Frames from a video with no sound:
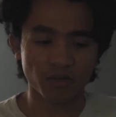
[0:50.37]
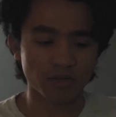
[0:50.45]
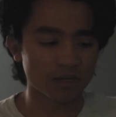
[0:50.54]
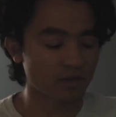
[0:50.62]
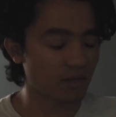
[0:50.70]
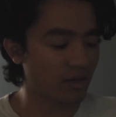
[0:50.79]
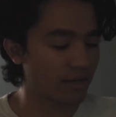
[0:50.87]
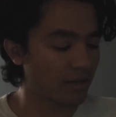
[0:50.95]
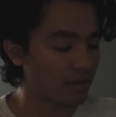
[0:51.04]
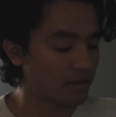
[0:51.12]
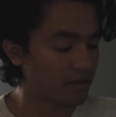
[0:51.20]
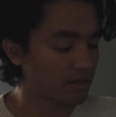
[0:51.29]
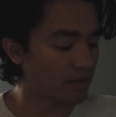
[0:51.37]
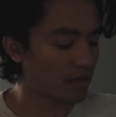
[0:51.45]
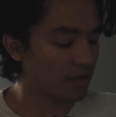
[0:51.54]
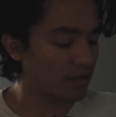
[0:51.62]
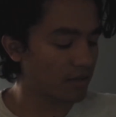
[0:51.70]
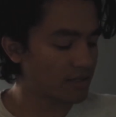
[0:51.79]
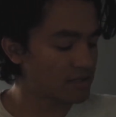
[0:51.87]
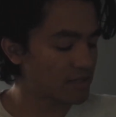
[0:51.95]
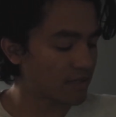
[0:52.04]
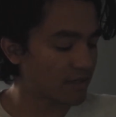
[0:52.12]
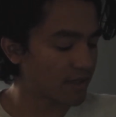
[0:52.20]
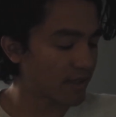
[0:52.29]
and things
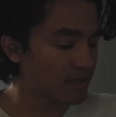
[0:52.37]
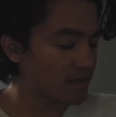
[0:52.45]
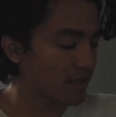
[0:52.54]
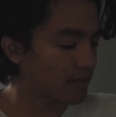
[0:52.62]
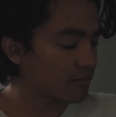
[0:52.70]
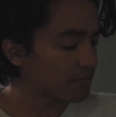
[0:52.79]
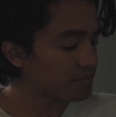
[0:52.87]
like that. And